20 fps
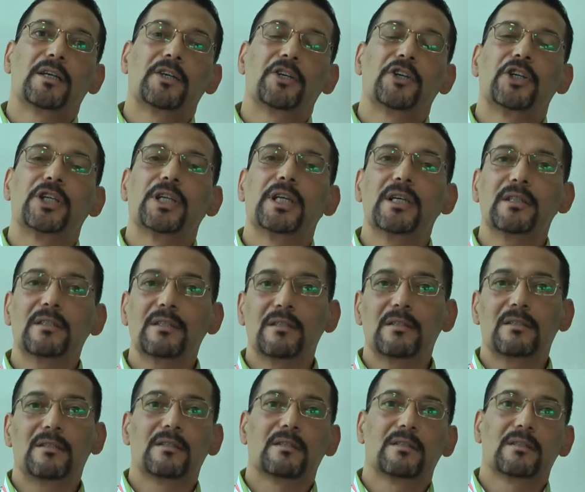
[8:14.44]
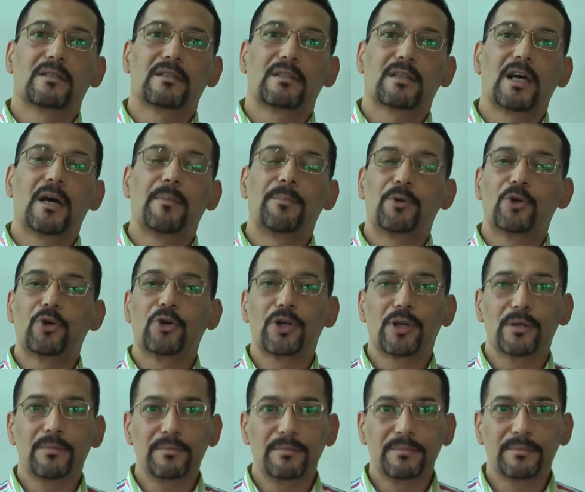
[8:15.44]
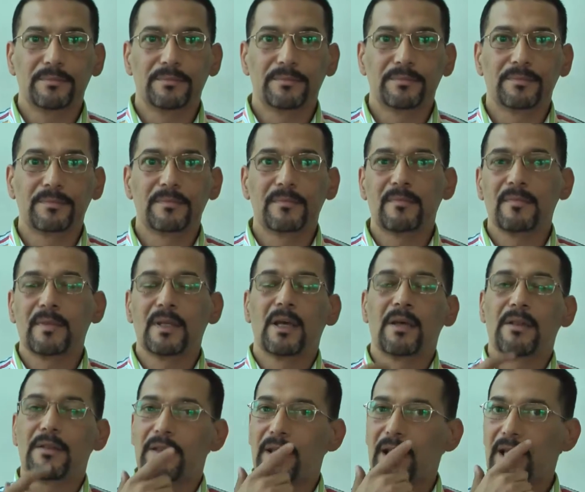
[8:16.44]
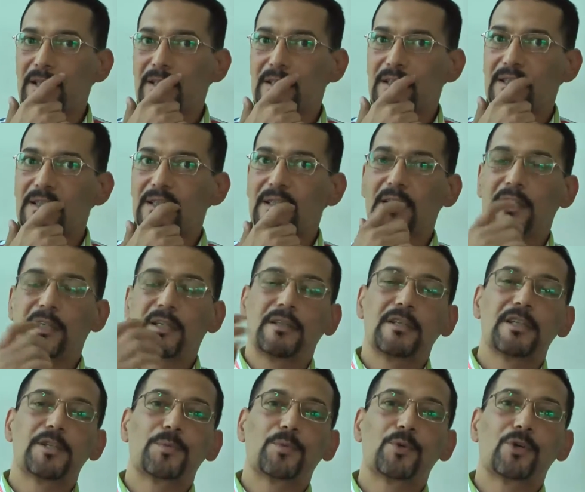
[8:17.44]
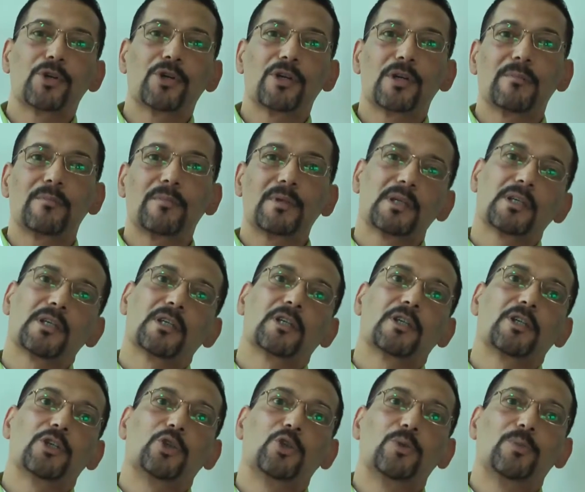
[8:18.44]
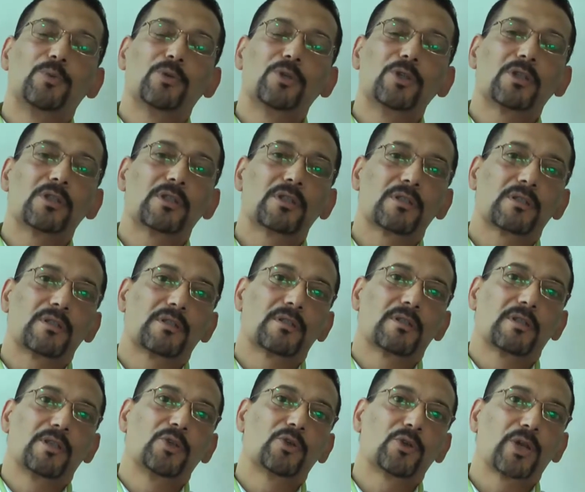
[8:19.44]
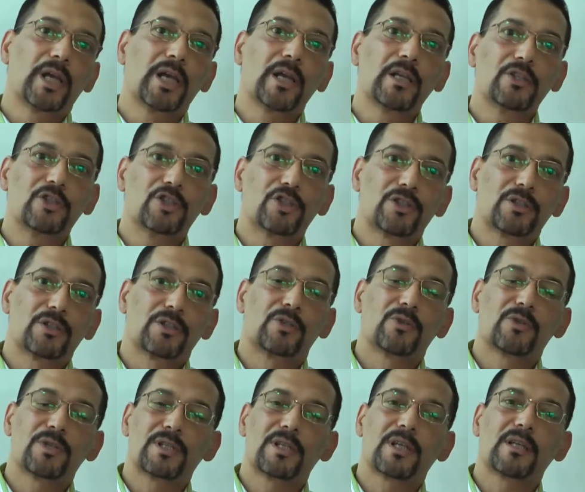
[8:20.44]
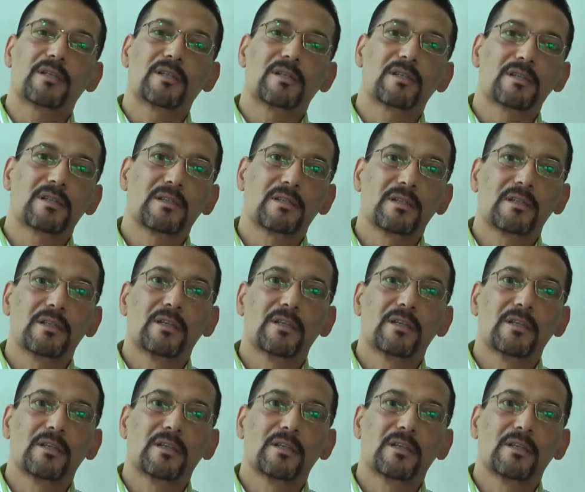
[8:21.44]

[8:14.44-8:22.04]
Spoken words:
created a program that, in this program, you put your age, your sex,